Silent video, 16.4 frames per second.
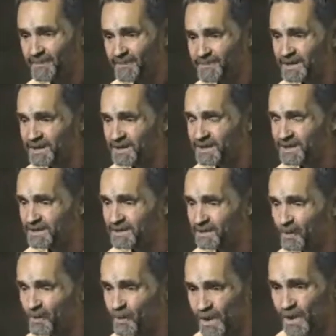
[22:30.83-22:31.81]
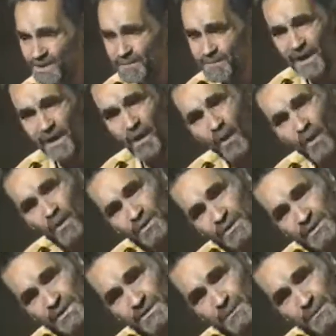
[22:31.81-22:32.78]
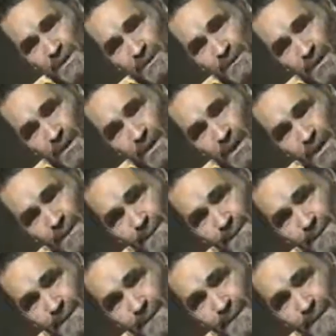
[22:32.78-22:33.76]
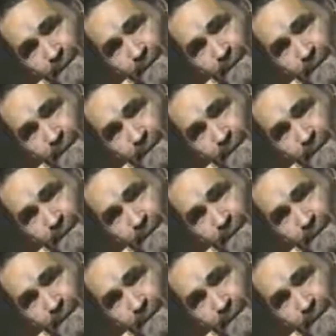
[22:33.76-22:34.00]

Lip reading: And I'm thinking, why am I holding these people up?